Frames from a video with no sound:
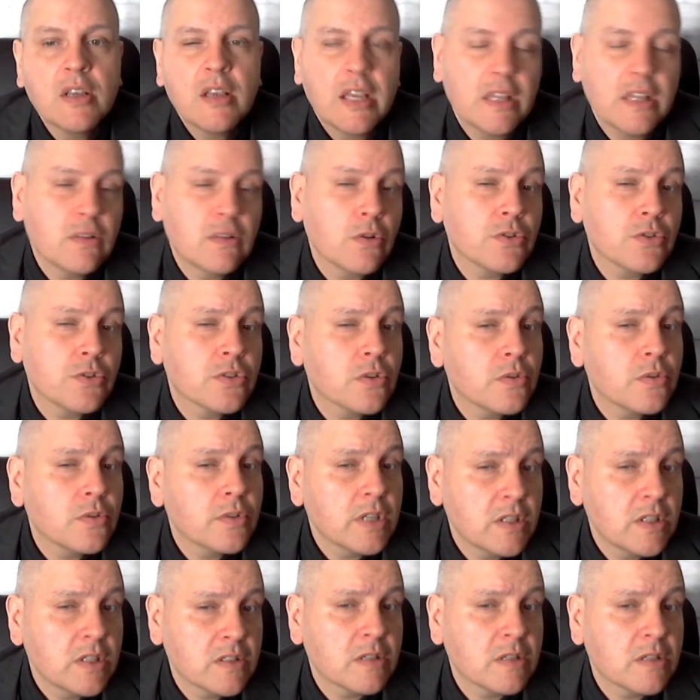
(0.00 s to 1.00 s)
It
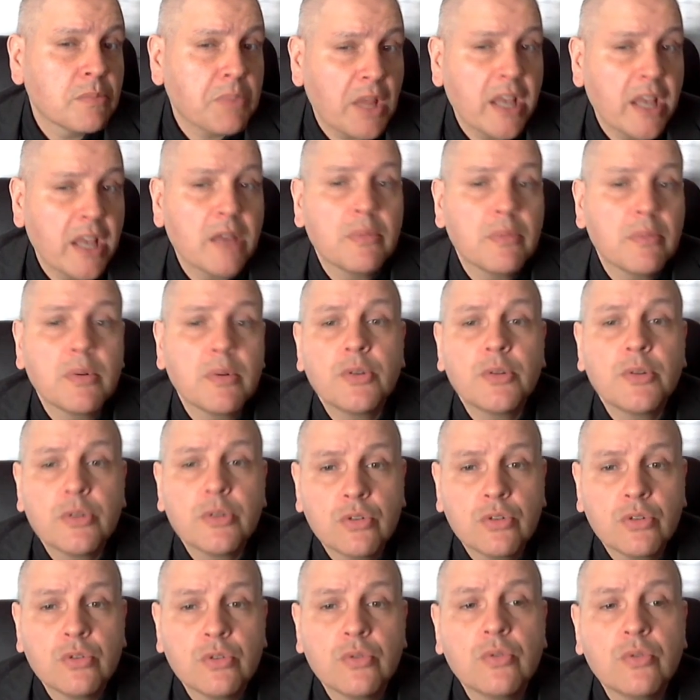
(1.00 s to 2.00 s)
also is applicable
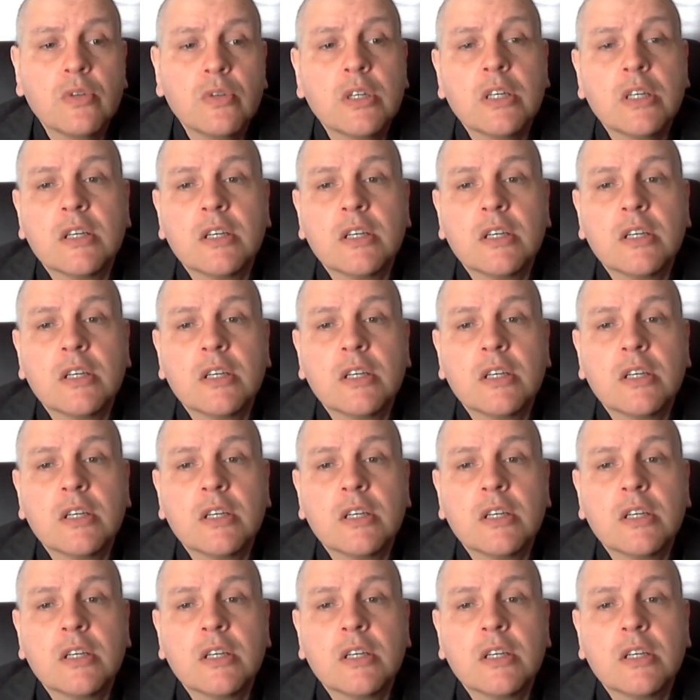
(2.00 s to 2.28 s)
to